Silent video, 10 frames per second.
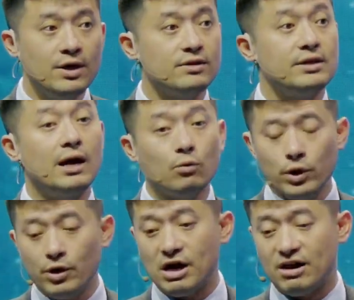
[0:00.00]
That
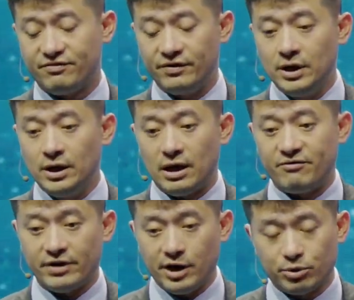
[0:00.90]
will have a
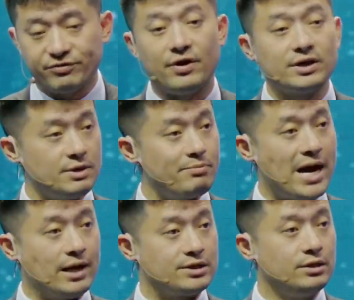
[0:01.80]
very profound
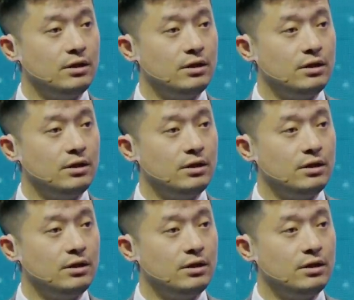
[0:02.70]
impact